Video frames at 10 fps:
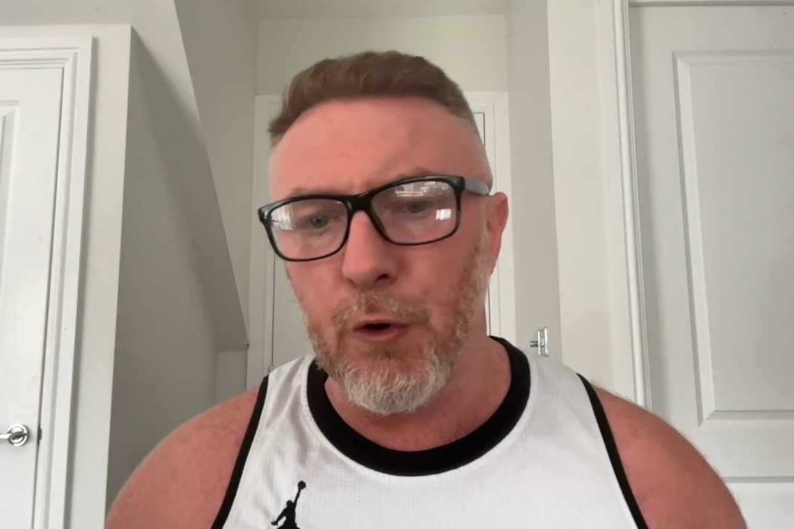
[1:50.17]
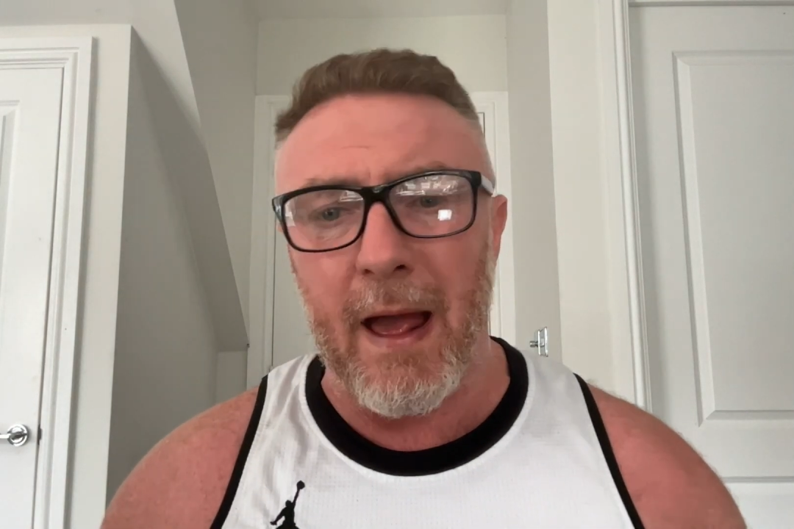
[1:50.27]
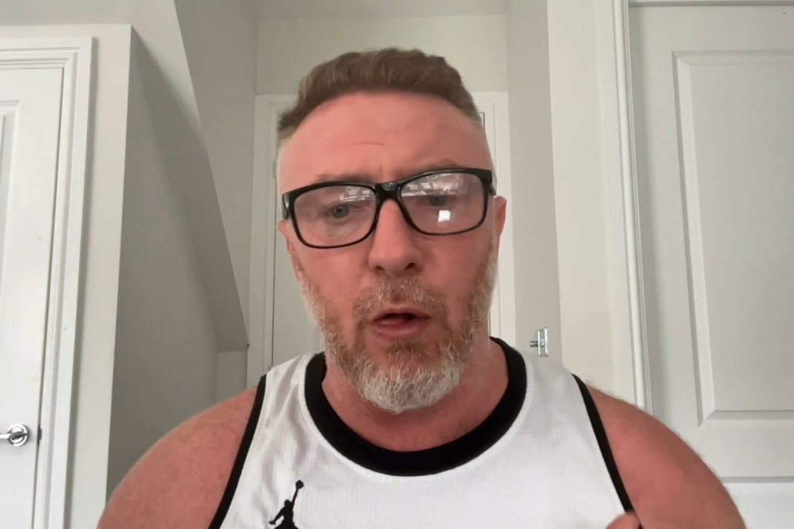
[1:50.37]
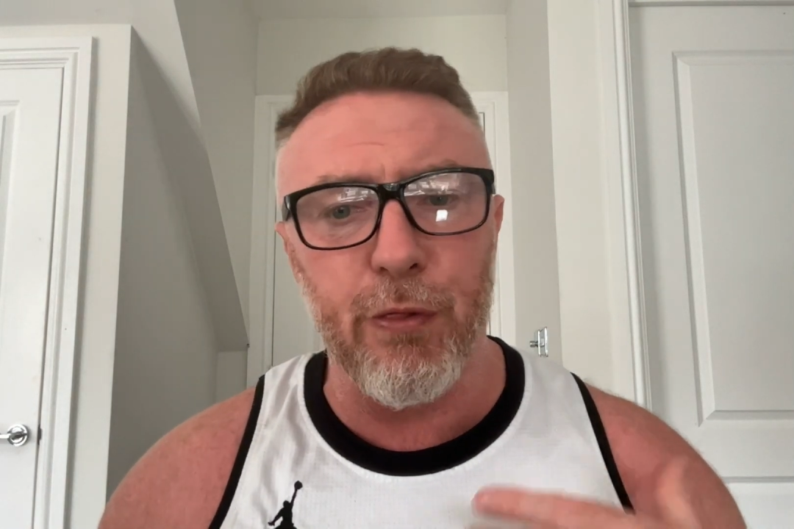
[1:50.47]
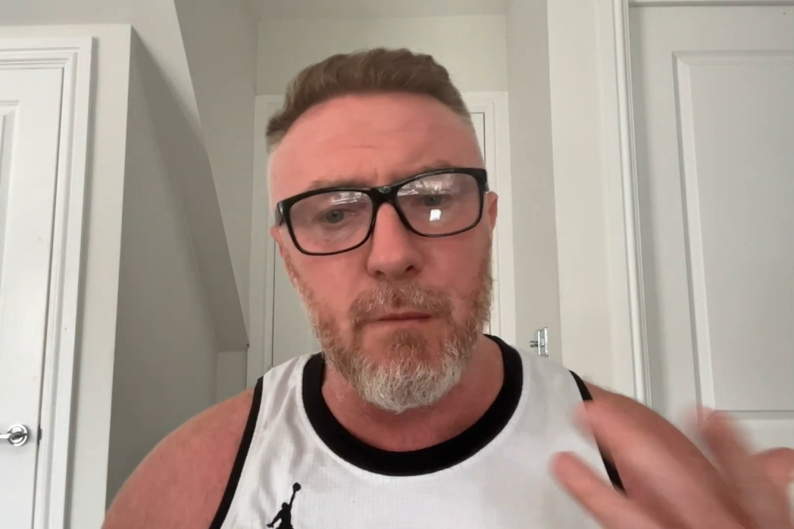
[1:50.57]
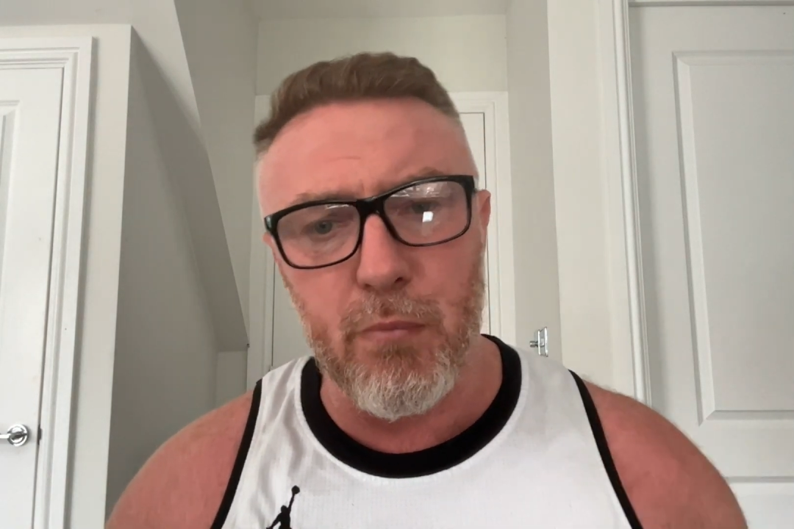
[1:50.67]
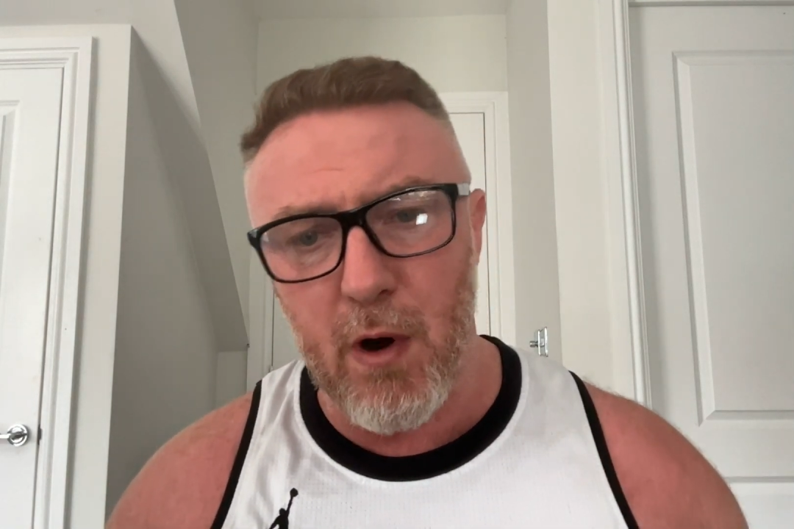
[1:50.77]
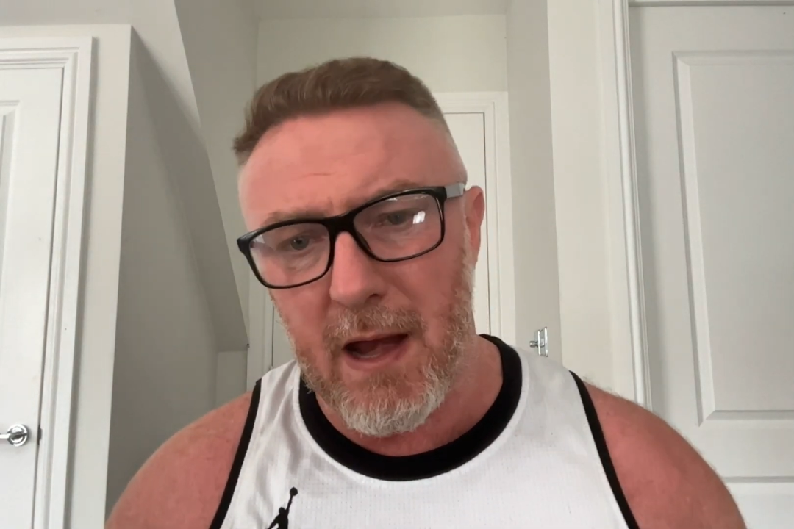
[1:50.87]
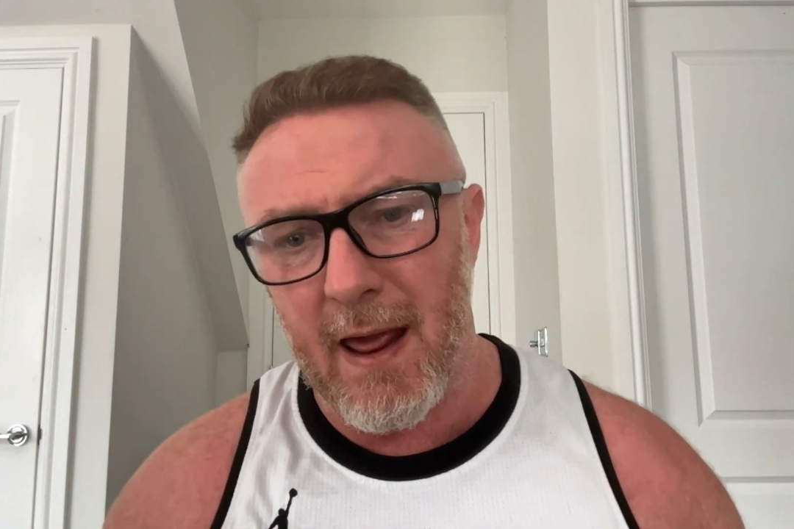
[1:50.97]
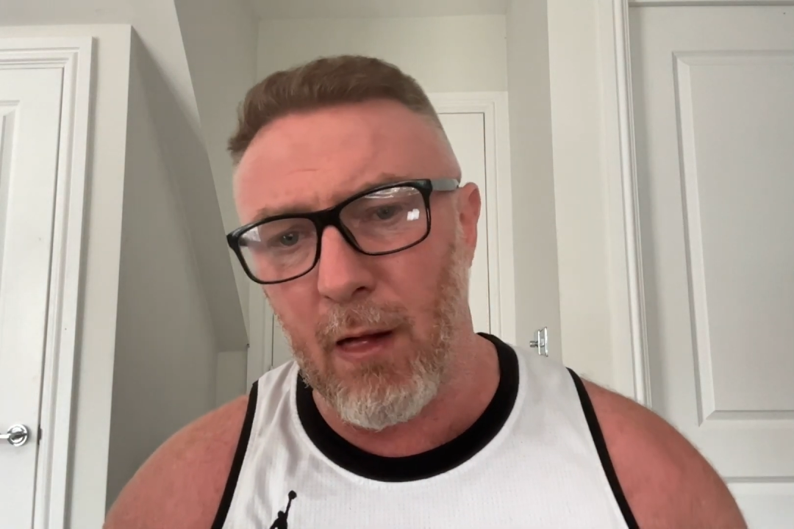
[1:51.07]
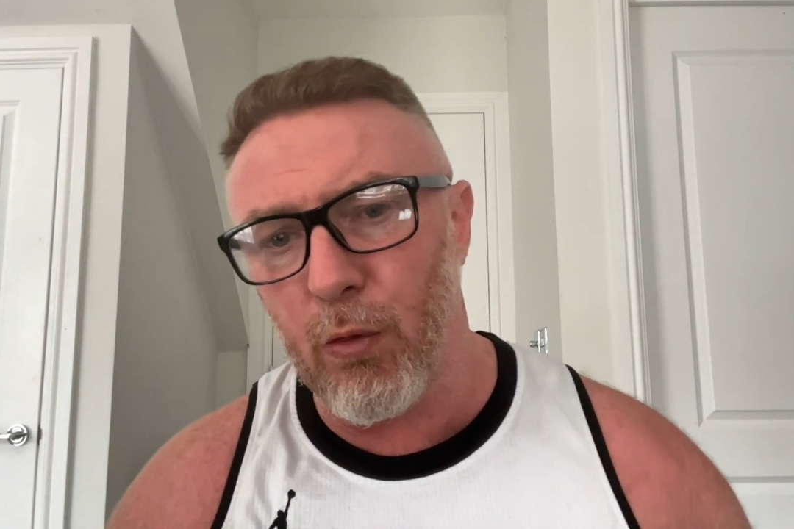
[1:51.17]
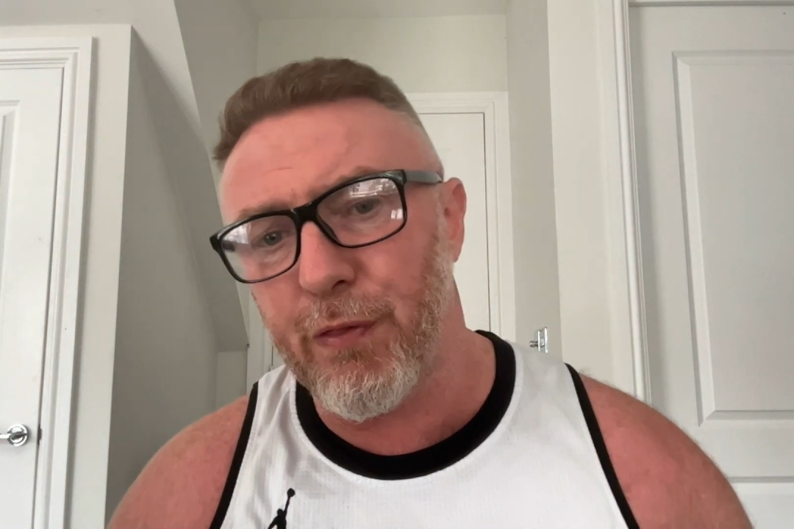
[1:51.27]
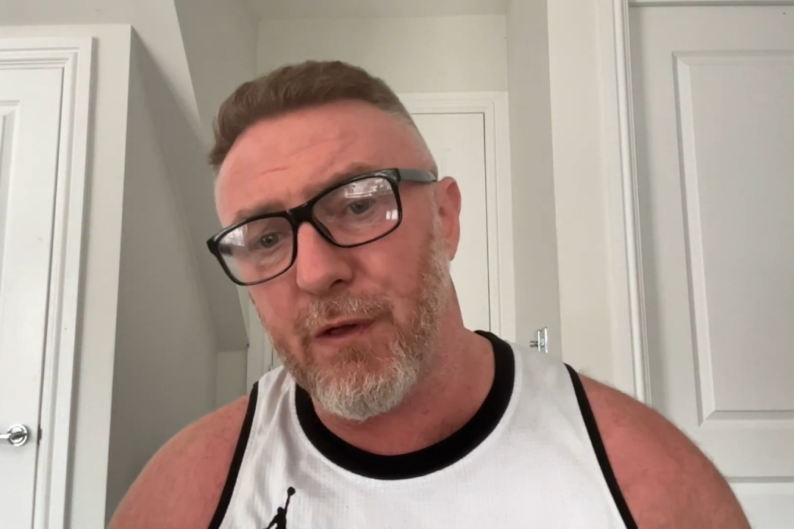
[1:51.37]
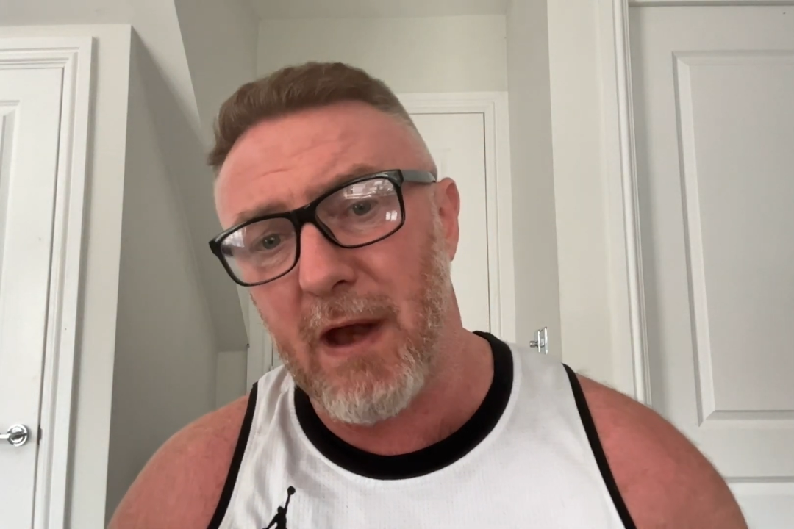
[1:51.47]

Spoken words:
health and brain health and